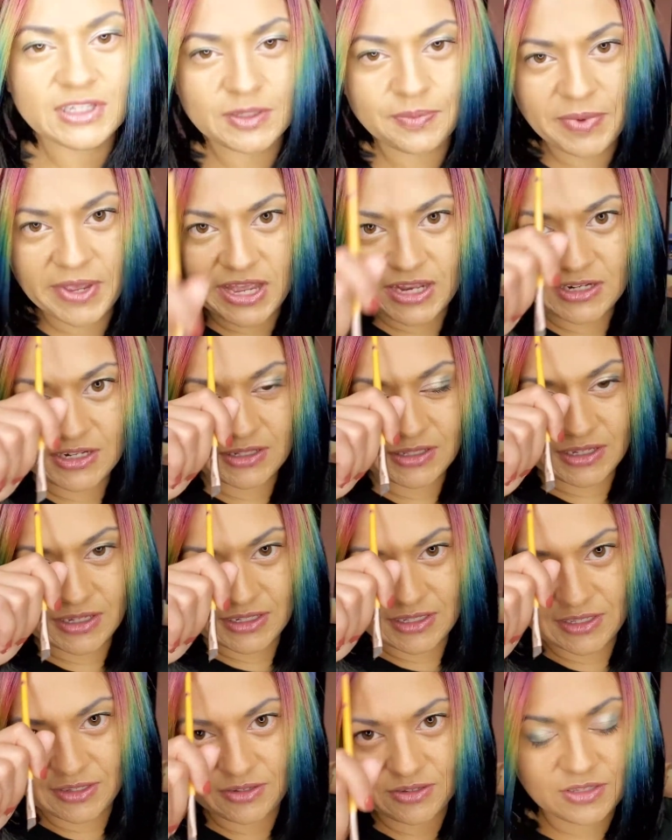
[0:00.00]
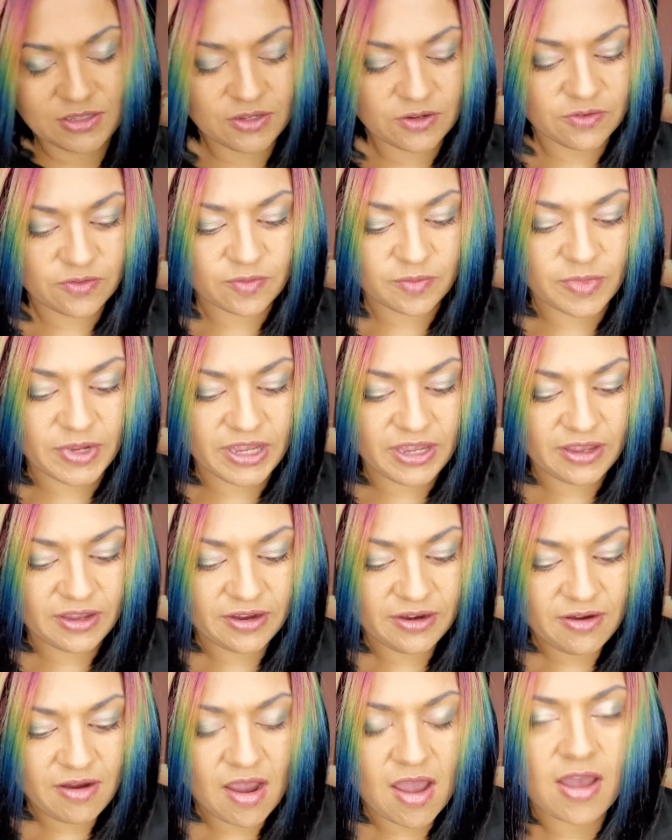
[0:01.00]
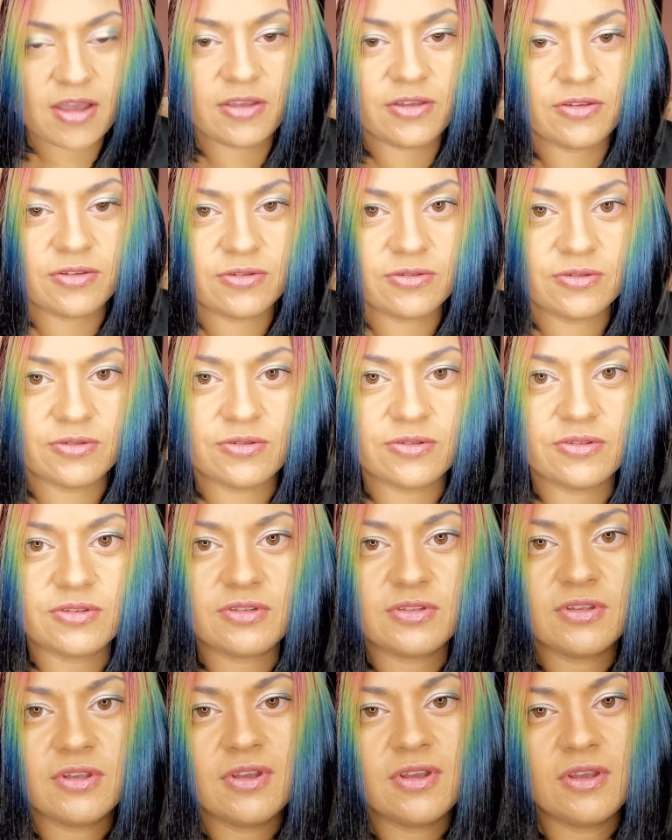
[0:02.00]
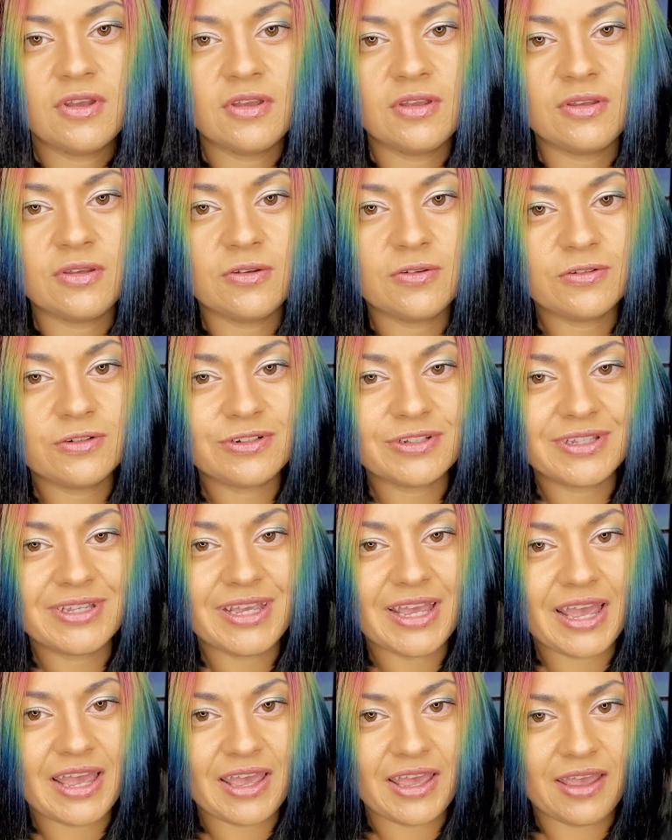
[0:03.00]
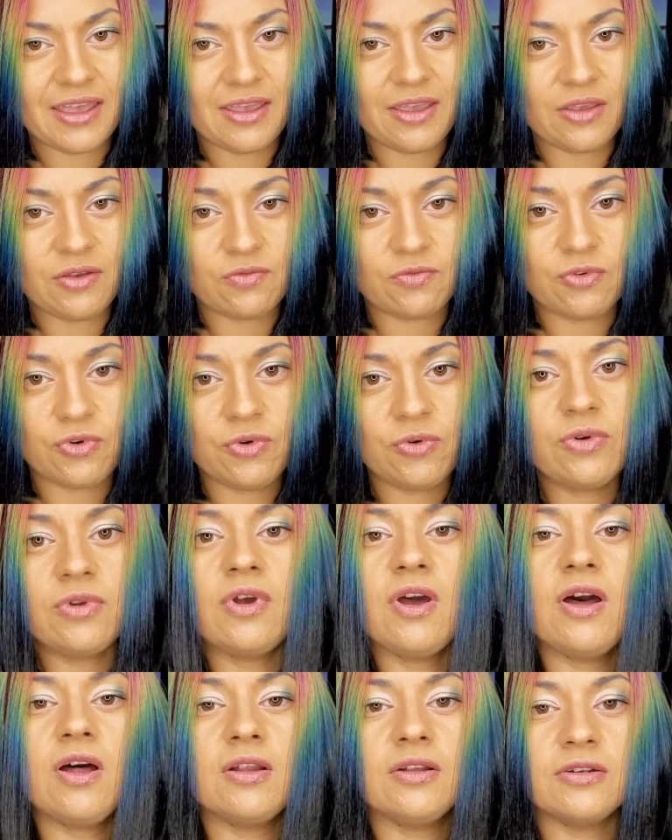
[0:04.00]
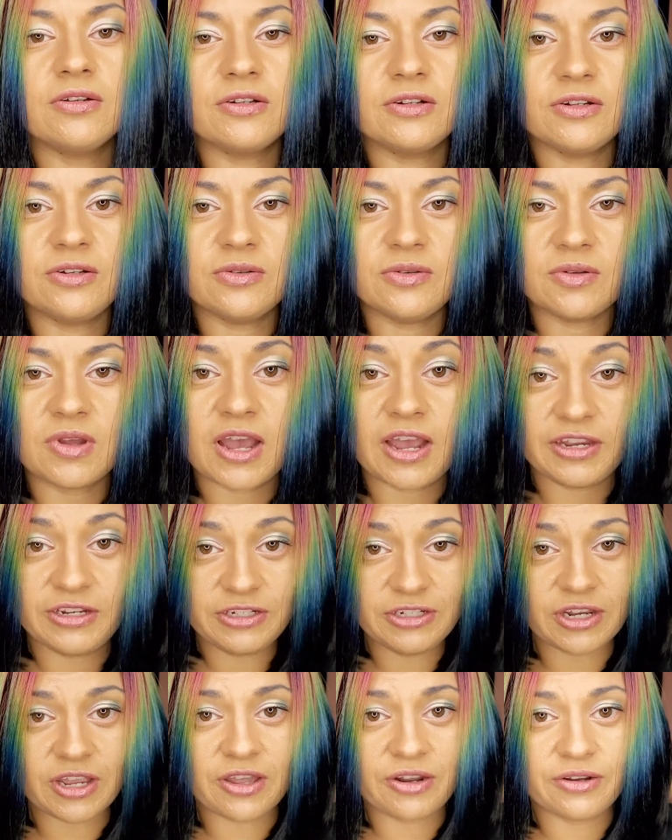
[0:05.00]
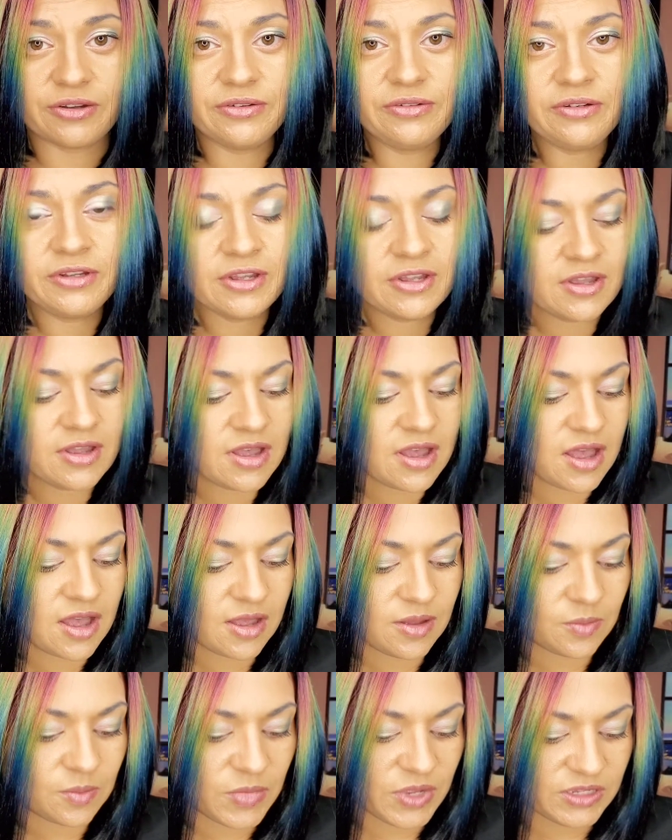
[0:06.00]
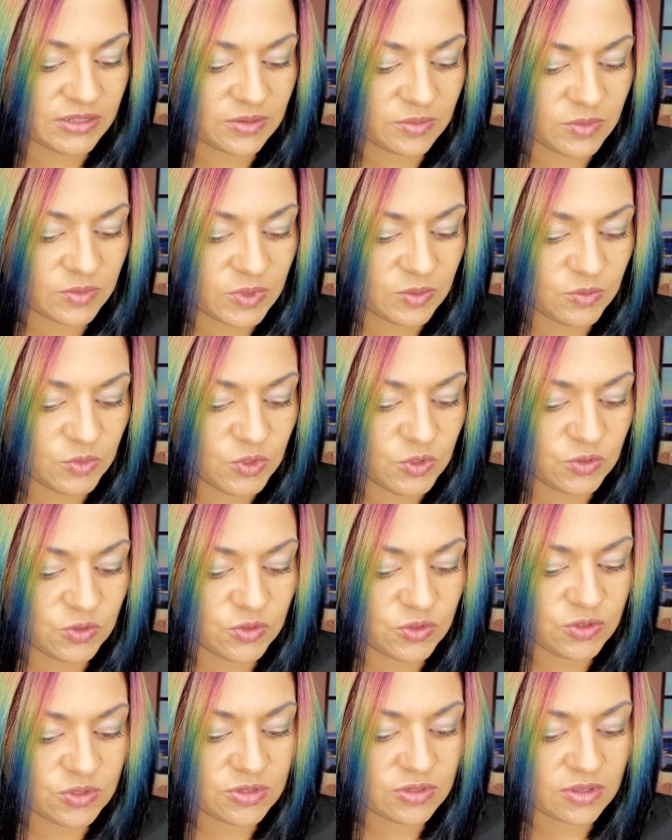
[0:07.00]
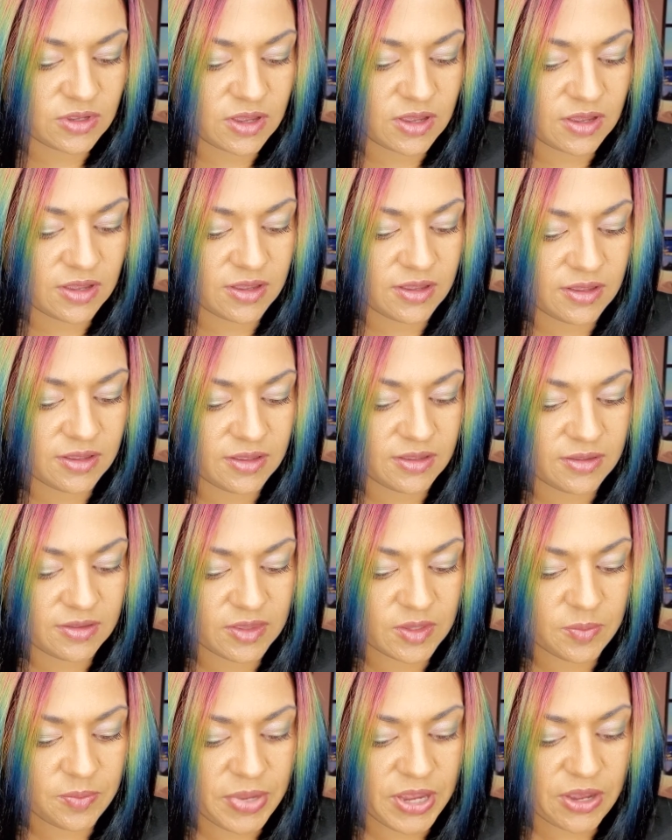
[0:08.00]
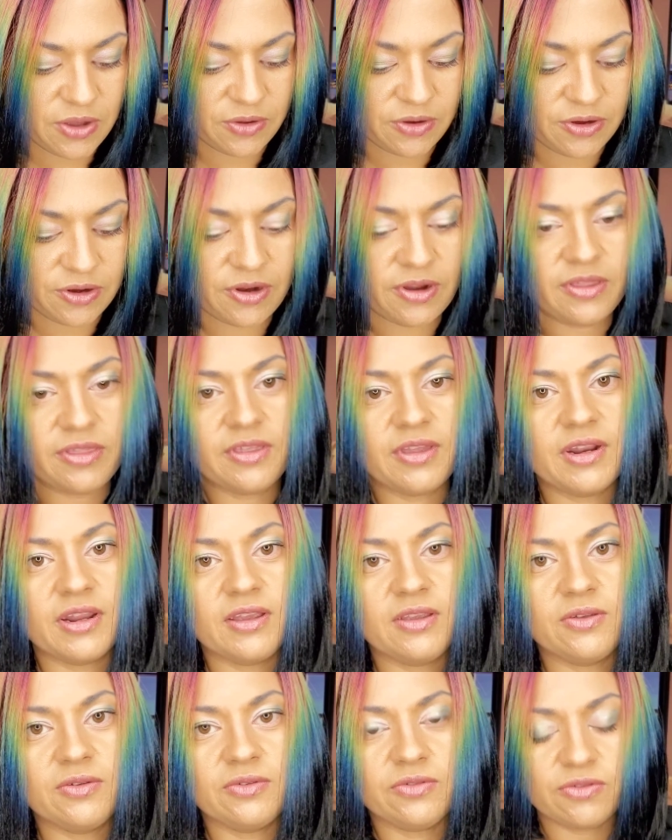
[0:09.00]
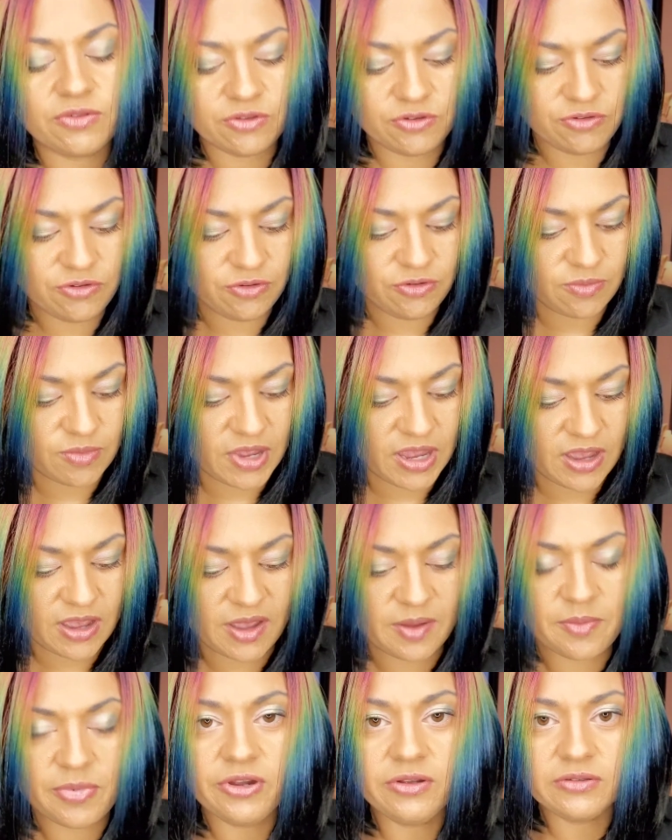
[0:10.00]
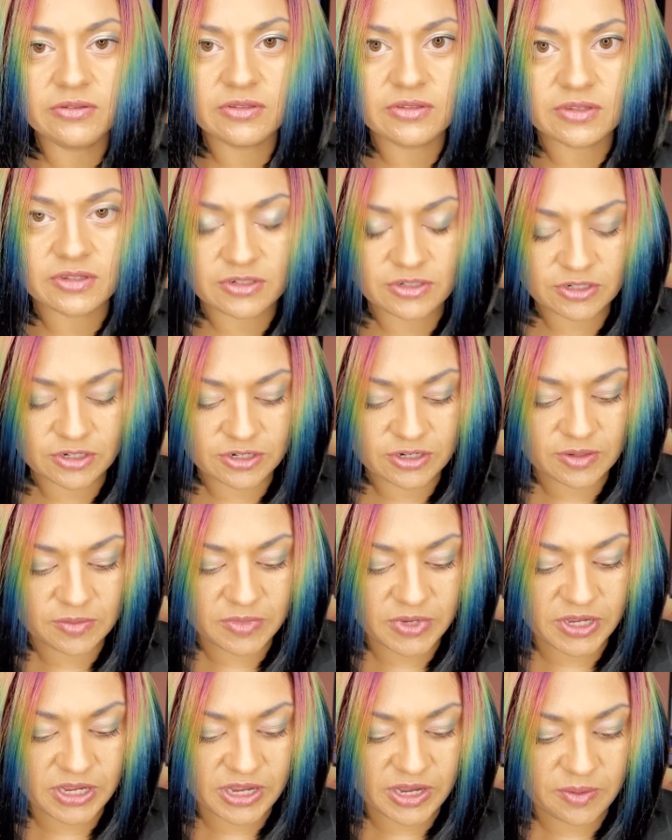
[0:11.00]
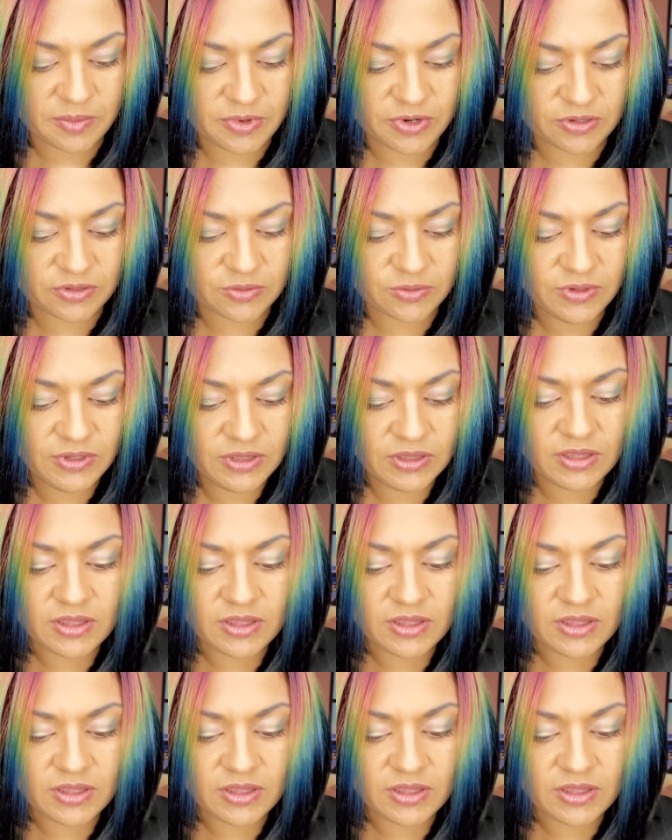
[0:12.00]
patch of lace that you see over my hair, I use usually a root colored eyeshadow. I sometimes use the powder that I use to do my eyebrows and darken my eyebrows with.